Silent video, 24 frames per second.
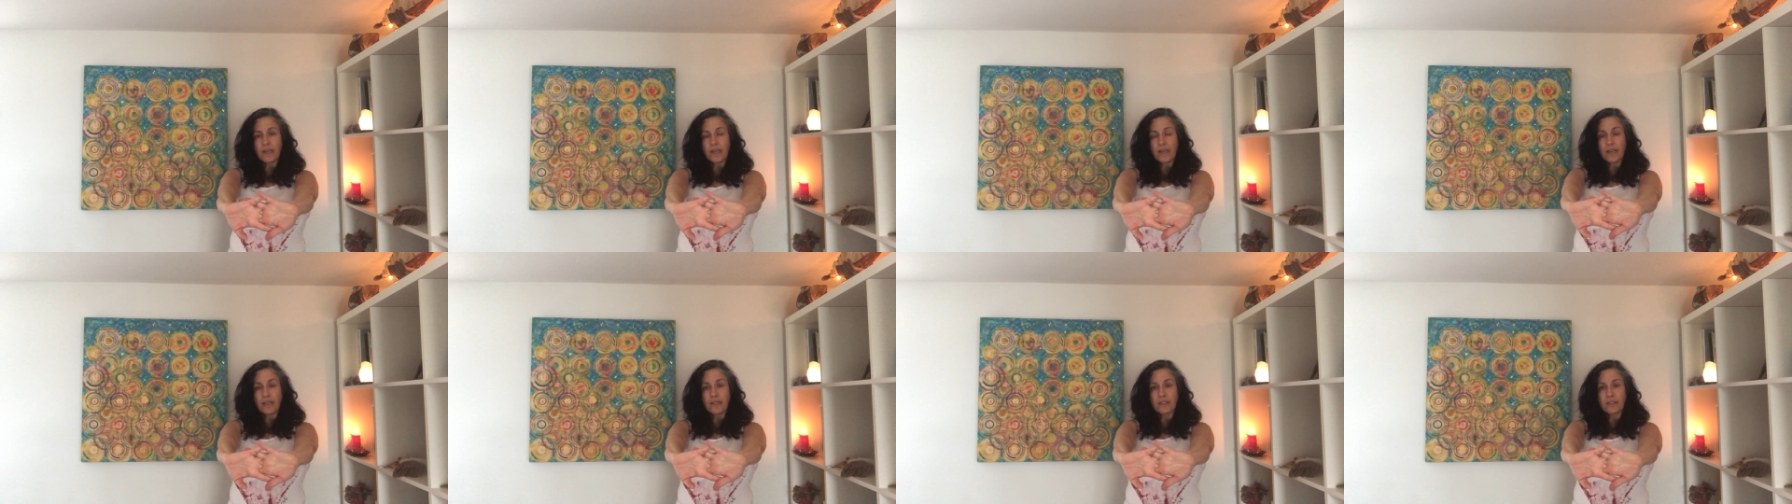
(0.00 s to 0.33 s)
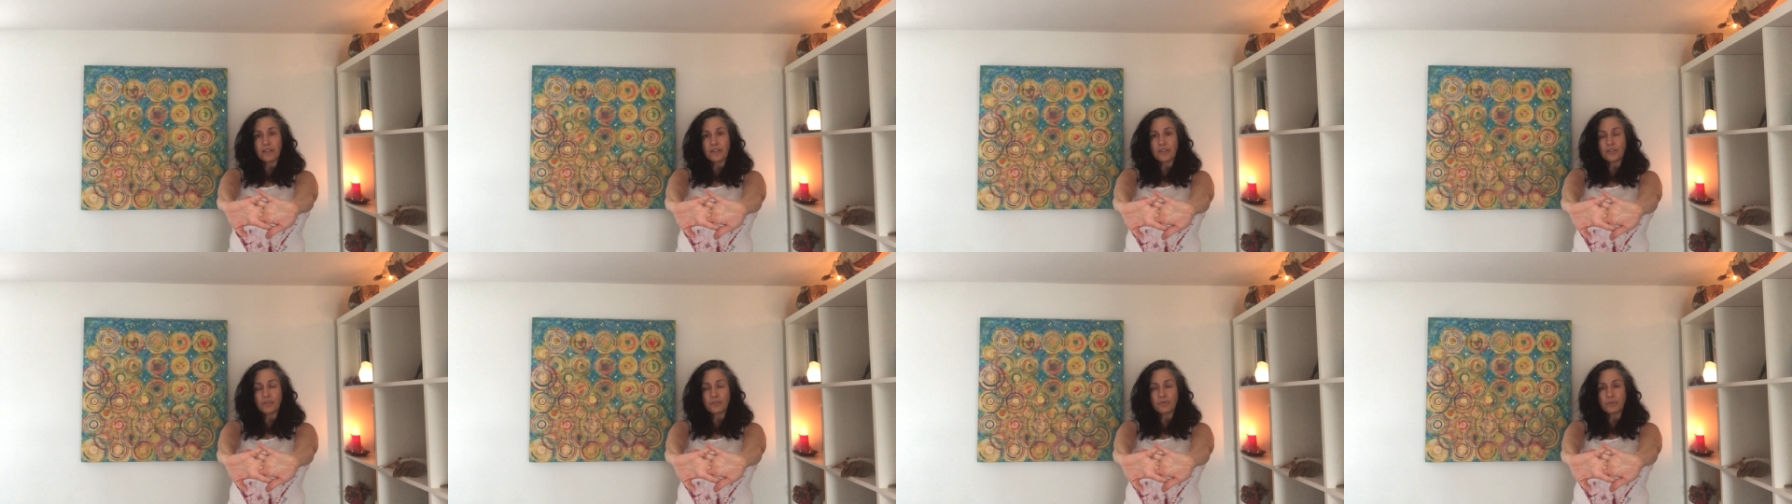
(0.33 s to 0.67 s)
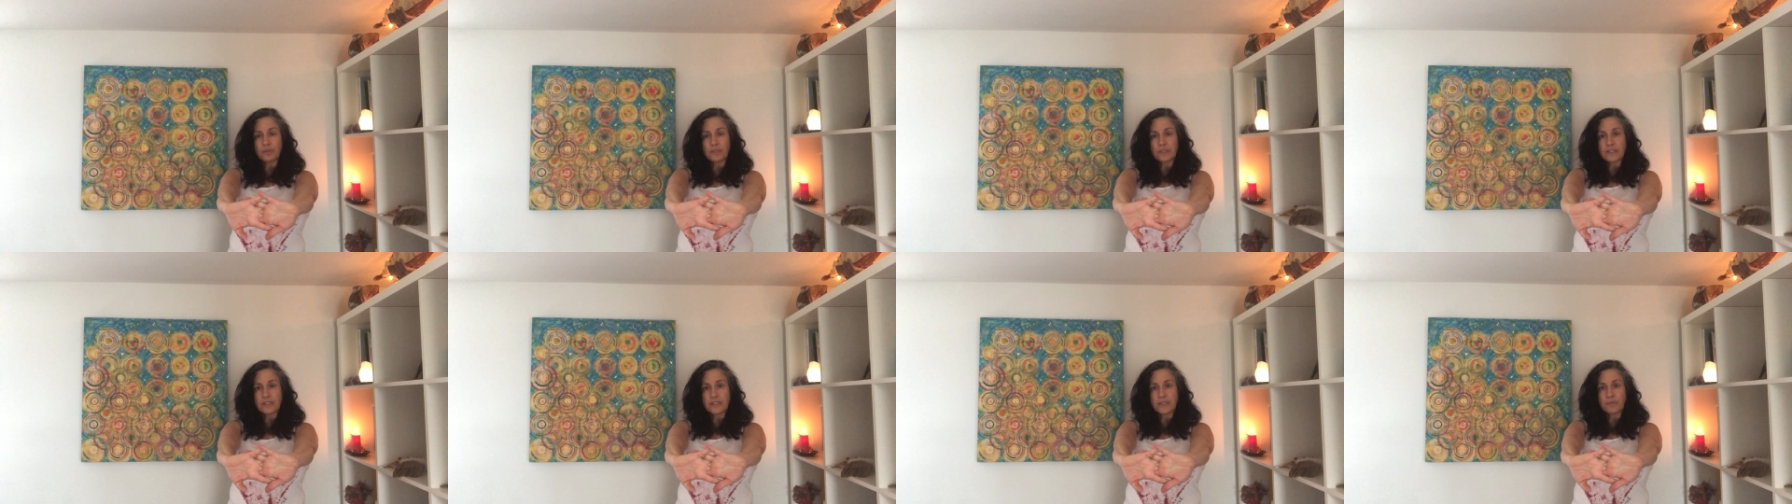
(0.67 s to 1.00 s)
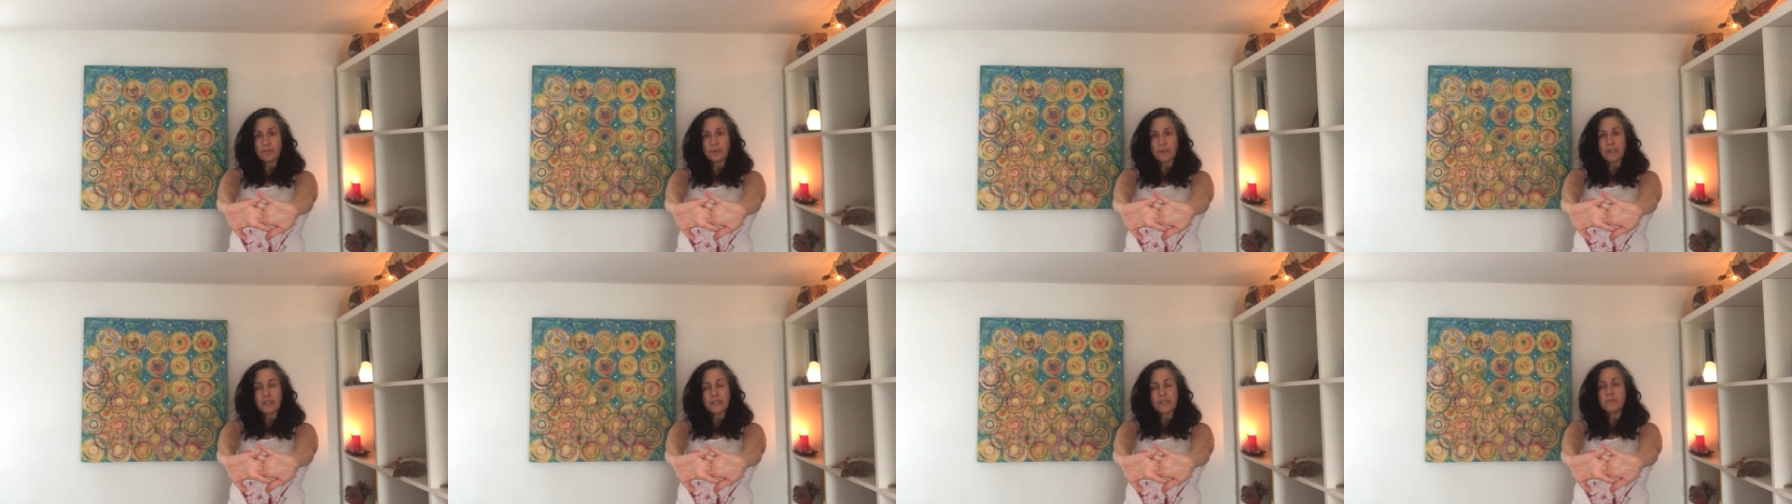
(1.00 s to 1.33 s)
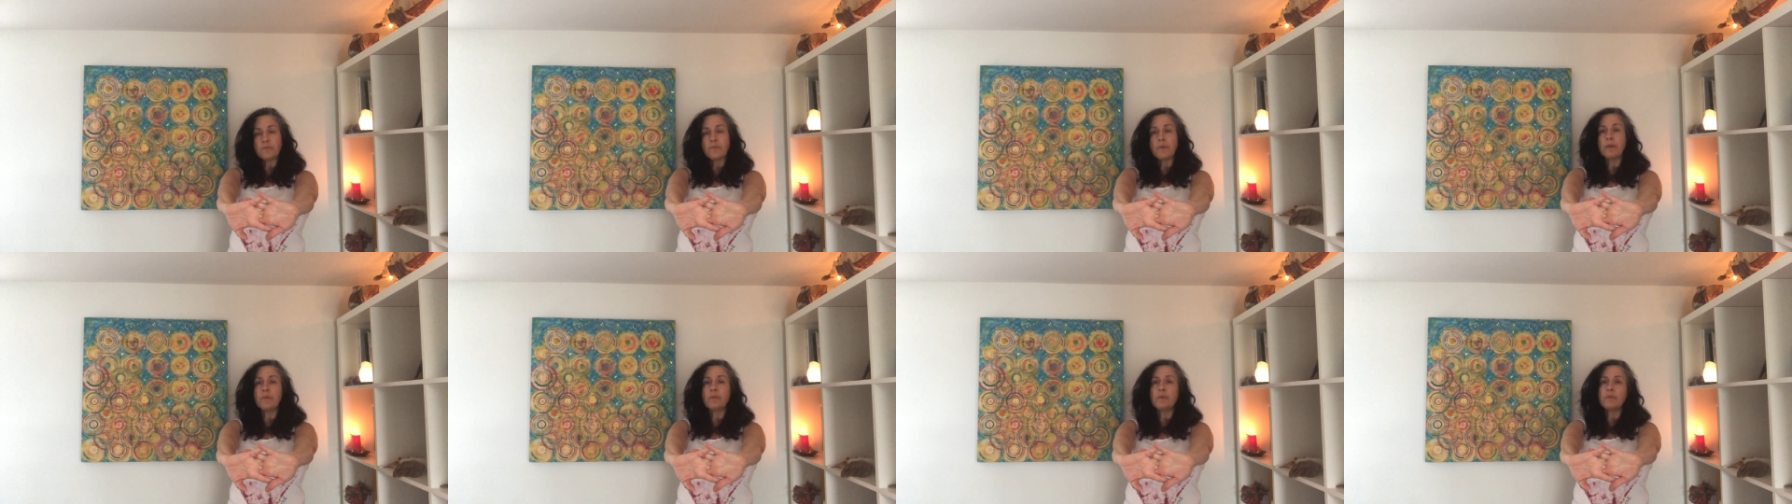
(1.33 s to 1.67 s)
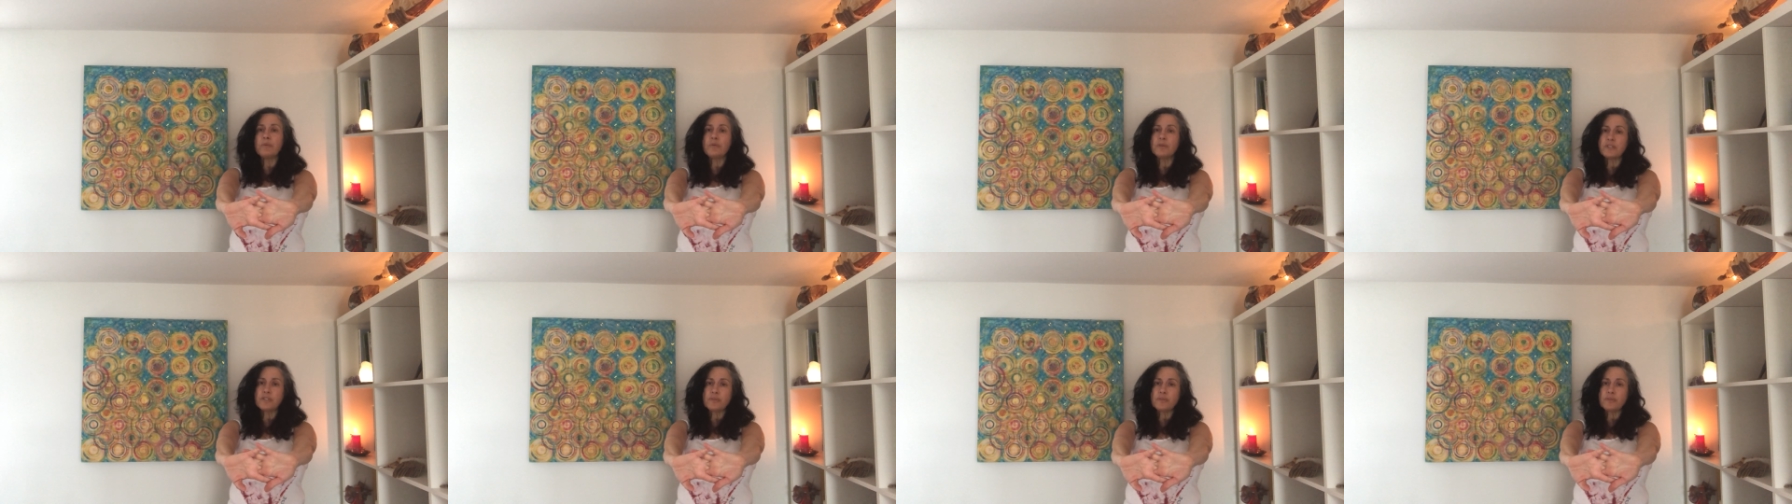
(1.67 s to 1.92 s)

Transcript: and in our wrists, because maybe we're